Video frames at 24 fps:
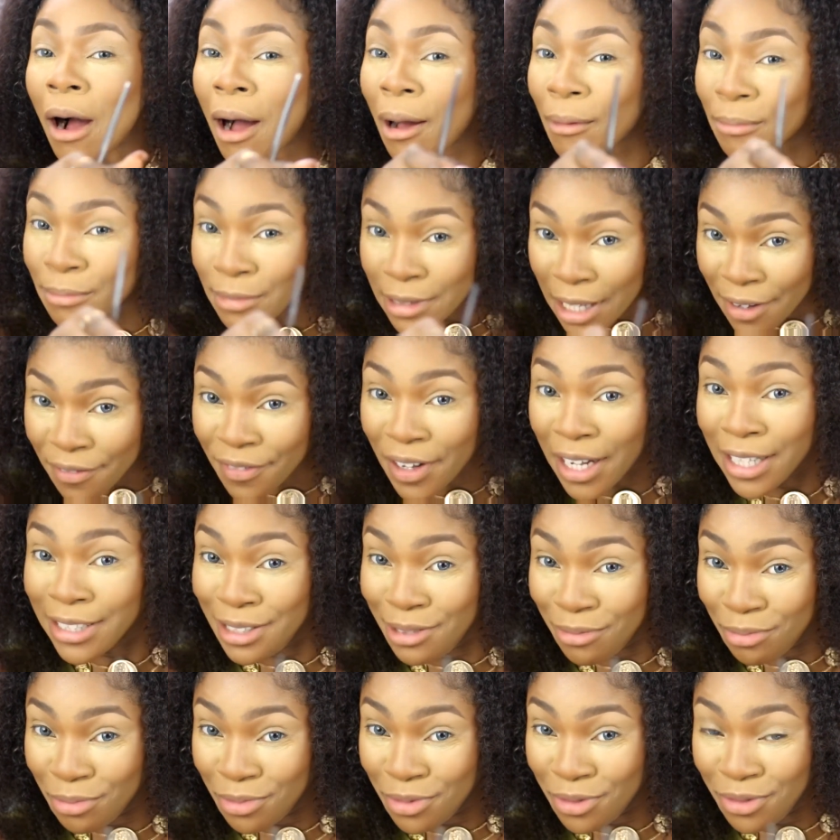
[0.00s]
I'm never in the
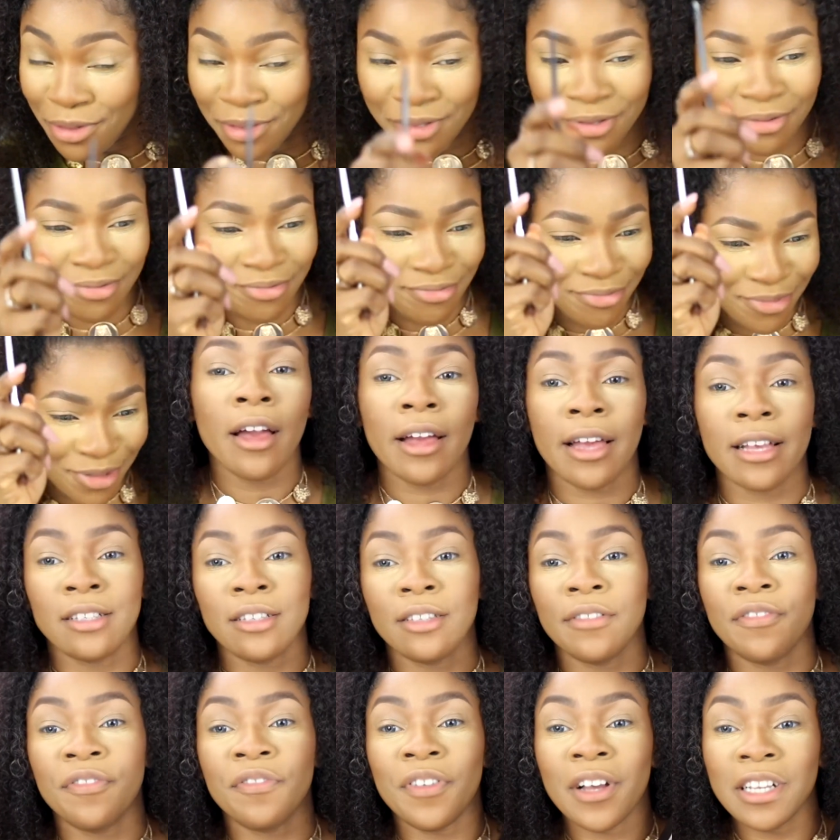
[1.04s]
mood. Okay, so
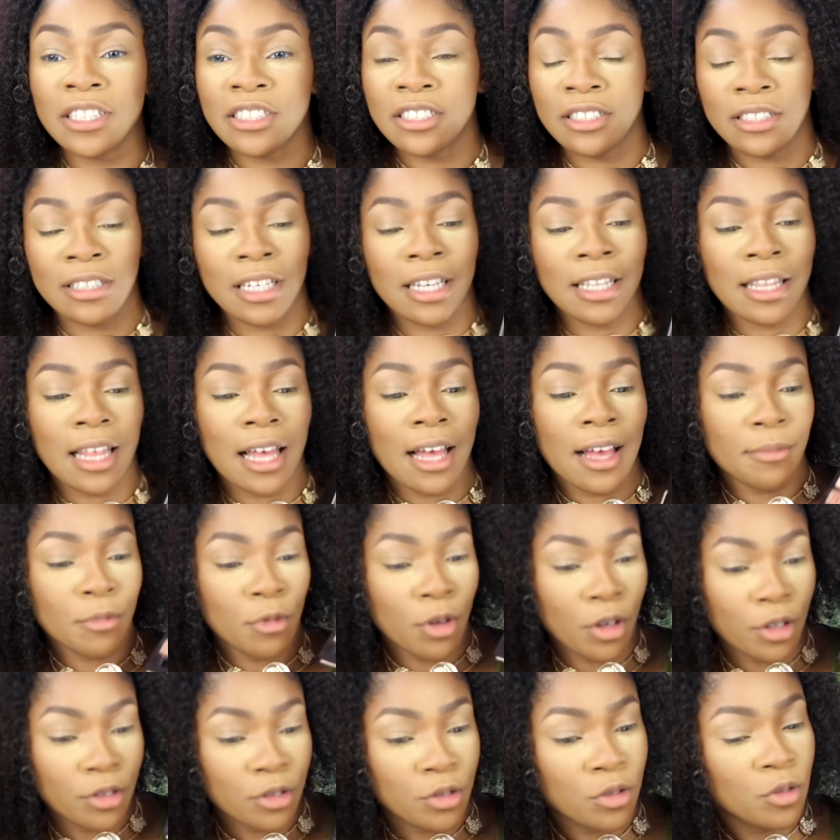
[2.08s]
the first shade I'm
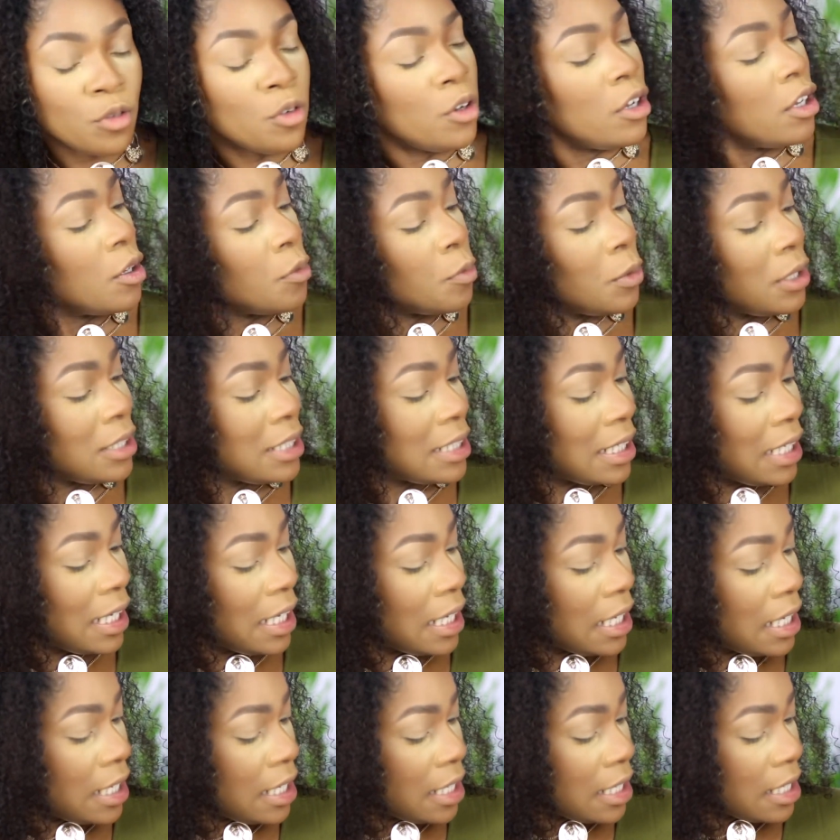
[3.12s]
going to go in with
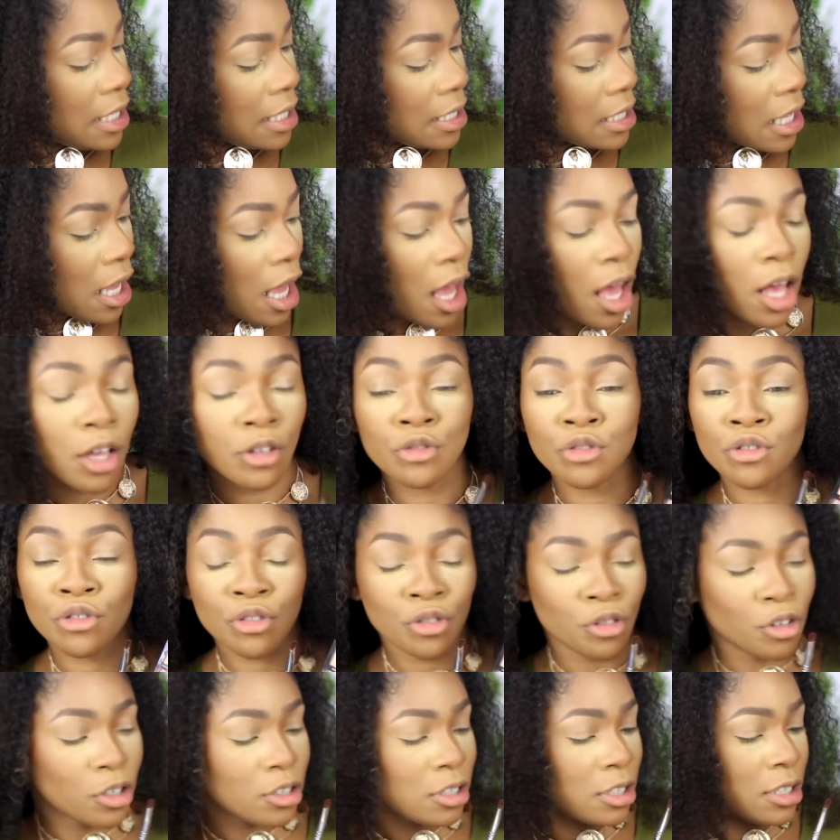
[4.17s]
is
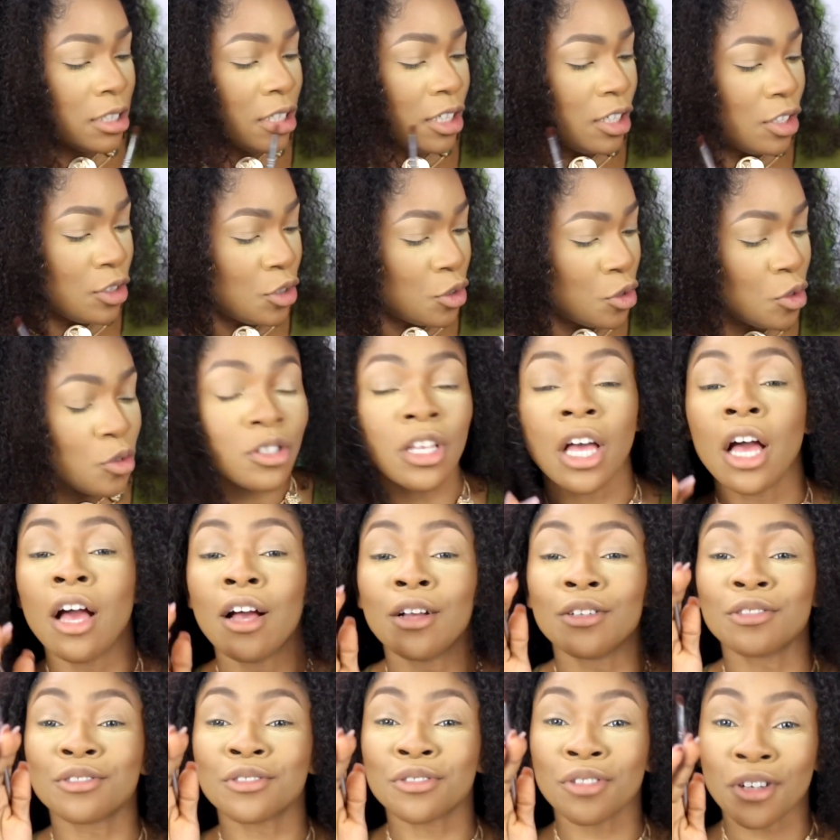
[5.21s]
Trust Issues.
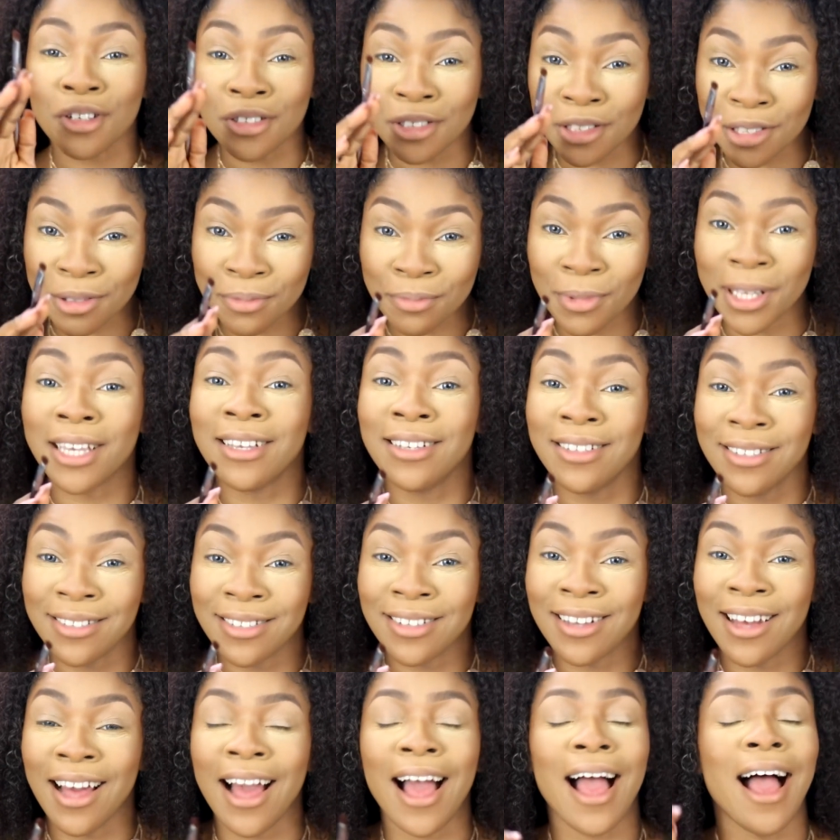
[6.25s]
Trust me,
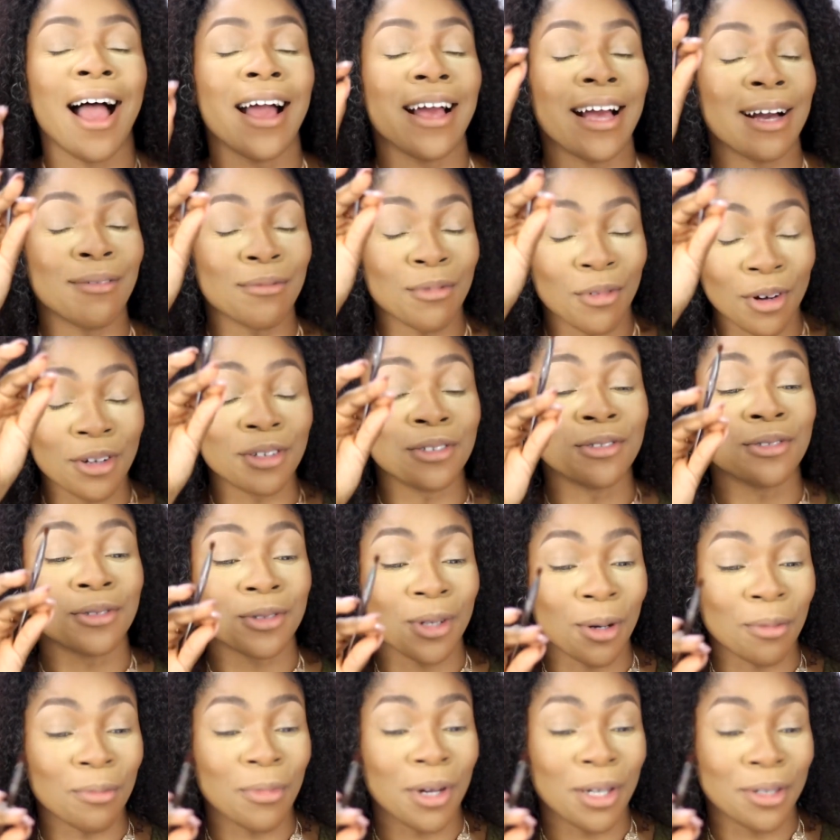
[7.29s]
I am going
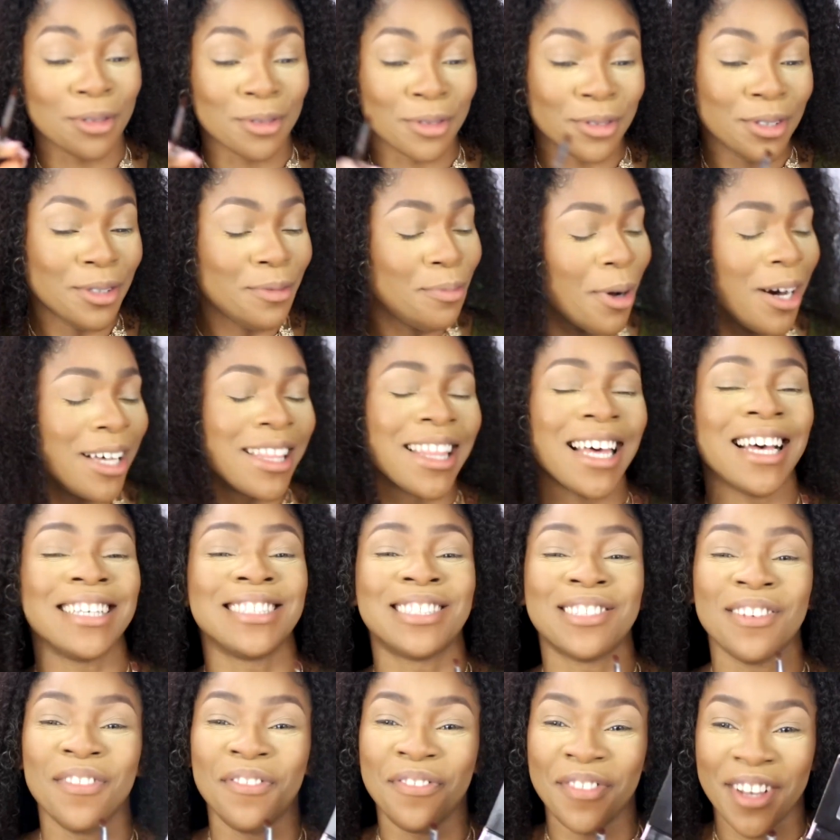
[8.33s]
somewhere good, but
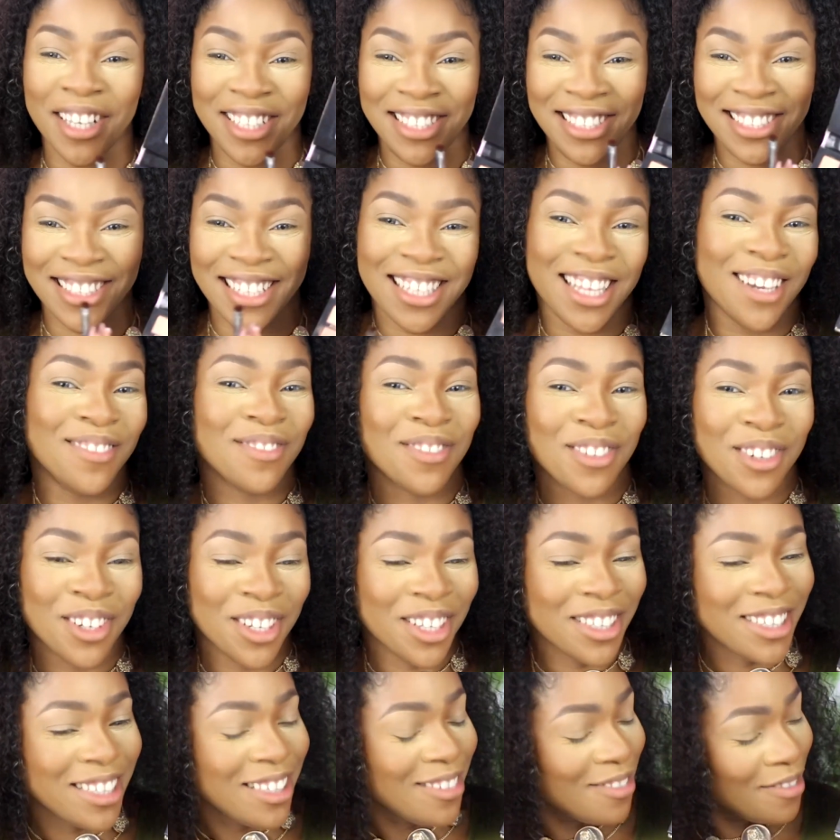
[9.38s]
that's the first shade I'm
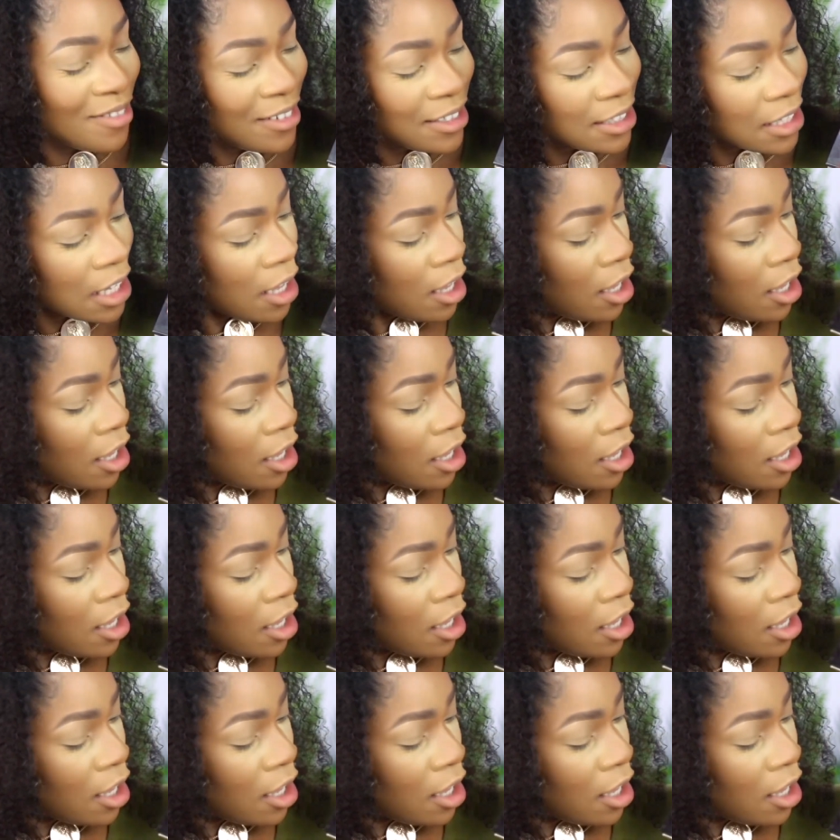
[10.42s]
going in with.